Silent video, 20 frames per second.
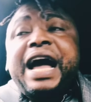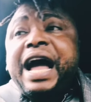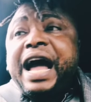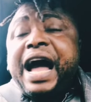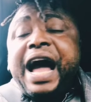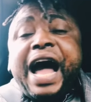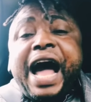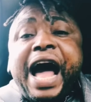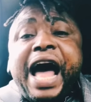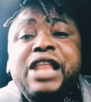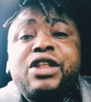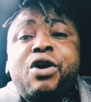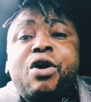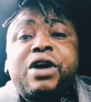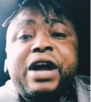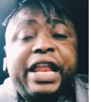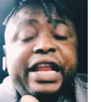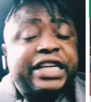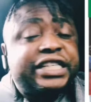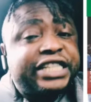an
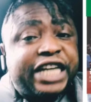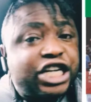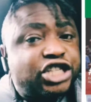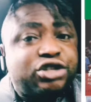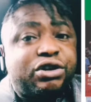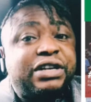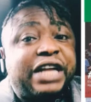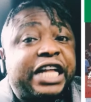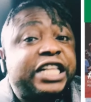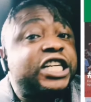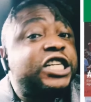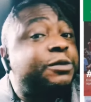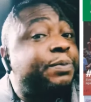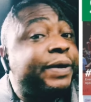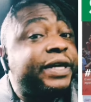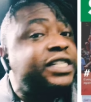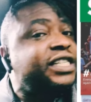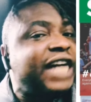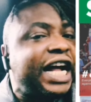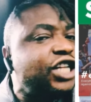organization that is being
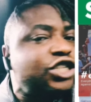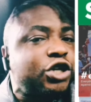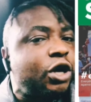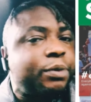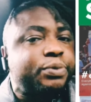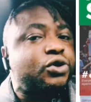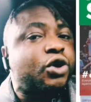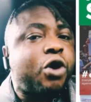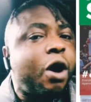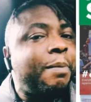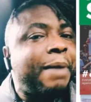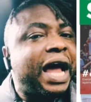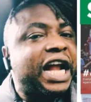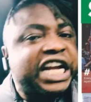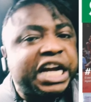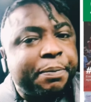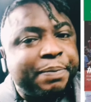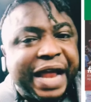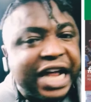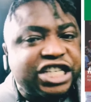set up to come and
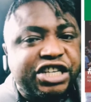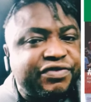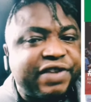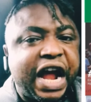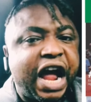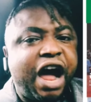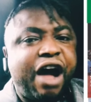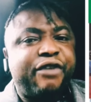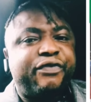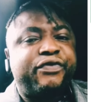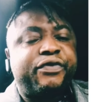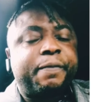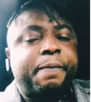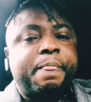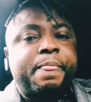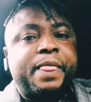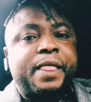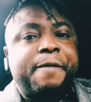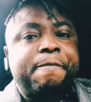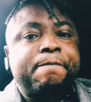rip Nigeria off.
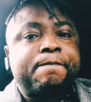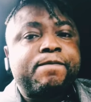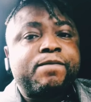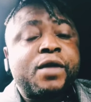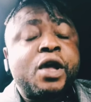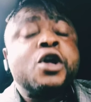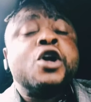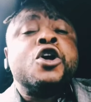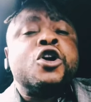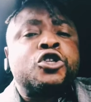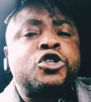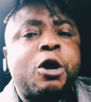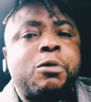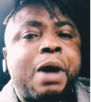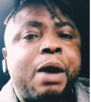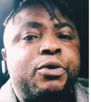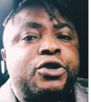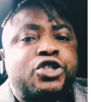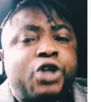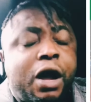So when
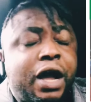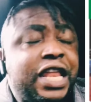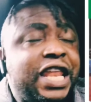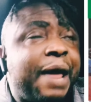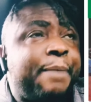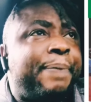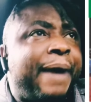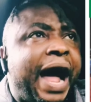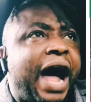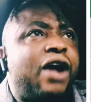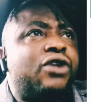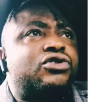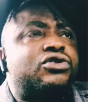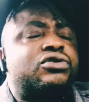we're talking about